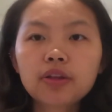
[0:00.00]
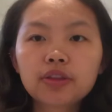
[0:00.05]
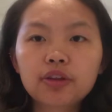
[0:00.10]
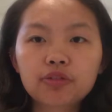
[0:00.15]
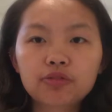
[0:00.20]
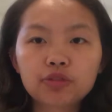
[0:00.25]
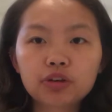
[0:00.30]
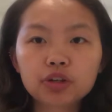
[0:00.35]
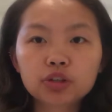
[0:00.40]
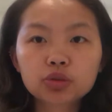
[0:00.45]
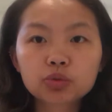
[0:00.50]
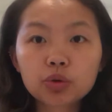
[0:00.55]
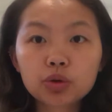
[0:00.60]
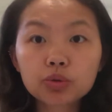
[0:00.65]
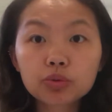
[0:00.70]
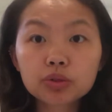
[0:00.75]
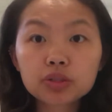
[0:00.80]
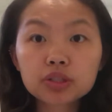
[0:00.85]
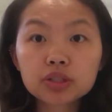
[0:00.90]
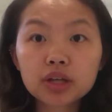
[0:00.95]
The first
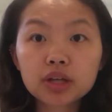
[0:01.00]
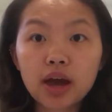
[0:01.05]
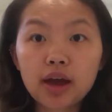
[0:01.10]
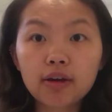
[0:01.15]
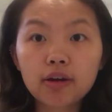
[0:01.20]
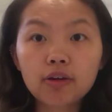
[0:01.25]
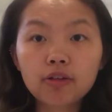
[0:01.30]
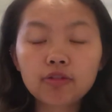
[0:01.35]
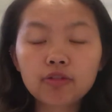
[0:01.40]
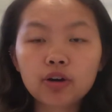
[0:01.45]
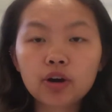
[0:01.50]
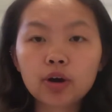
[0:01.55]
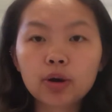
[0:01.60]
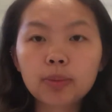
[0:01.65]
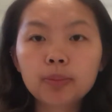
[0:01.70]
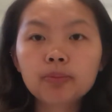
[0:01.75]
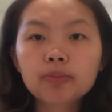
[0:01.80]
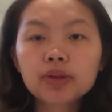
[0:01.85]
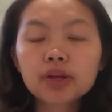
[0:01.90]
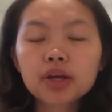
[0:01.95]
one was
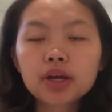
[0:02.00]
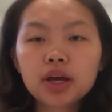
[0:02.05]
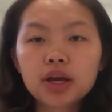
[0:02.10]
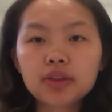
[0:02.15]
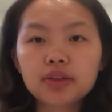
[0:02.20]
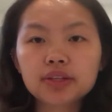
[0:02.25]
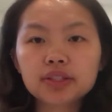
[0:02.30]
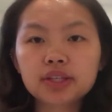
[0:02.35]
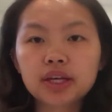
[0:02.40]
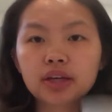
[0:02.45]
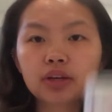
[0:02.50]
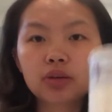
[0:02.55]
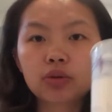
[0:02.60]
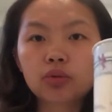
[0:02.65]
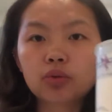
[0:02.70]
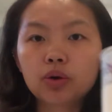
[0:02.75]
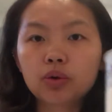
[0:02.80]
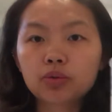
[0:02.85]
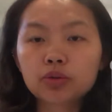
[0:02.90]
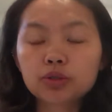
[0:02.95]
styrofoam and the second
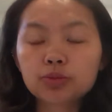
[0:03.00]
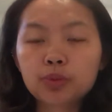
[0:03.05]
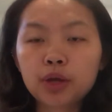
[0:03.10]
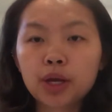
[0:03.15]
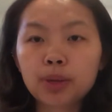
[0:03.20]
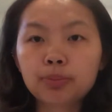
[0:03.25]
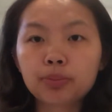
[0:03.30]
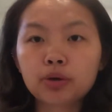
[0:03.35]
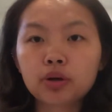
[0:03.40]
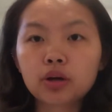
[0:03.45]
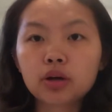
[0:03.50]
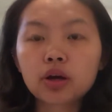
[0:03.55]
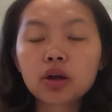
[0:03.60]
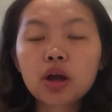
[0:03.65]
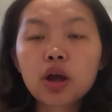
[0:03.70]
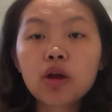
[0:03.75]
one was paper.